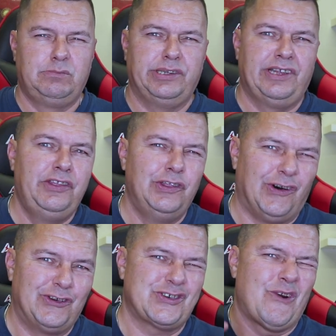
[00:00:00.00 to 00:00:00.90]
but they're
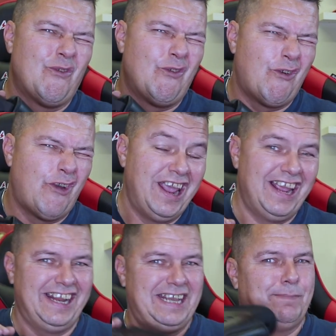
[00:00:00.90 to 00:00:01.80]
not
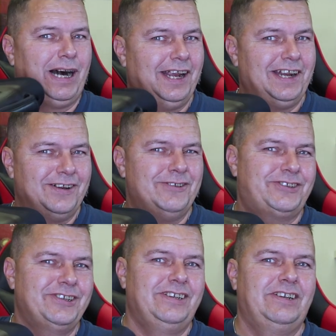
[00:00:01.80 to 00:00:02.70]
really binos.